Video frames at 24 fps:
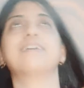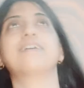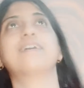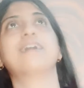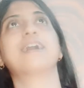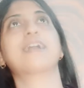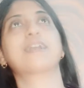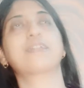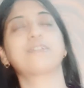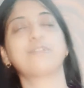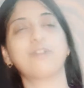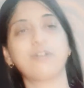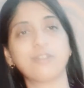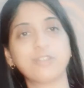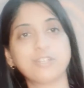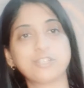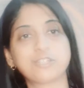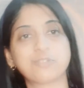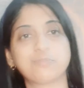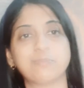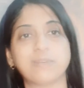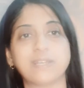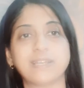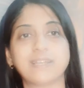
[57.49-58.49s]

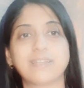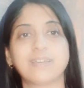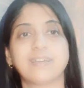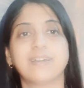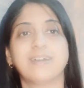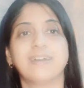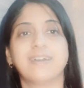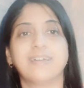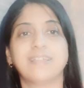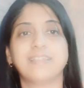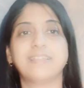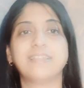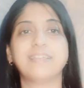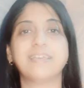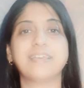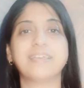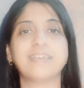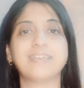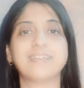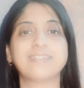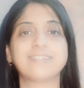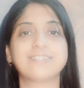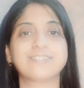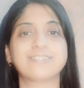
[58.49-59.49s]
acknowledgement,
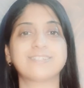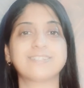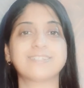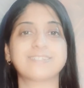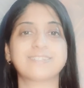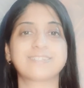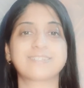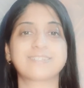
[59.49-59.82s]
they just